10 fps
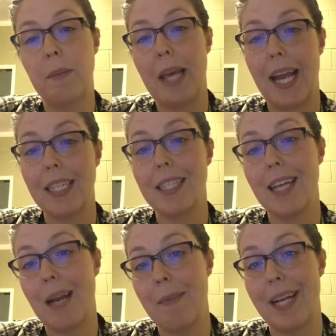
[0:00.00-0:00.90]
to be 8 to
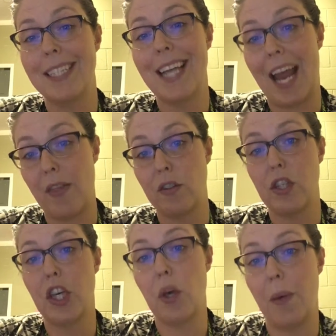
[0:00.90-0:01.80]
10 minutes and there's a
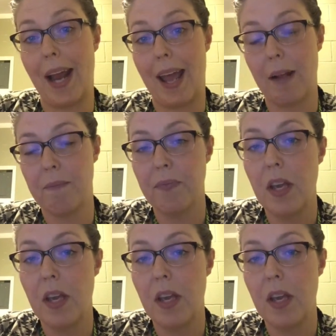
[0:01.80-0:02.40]
Q&A.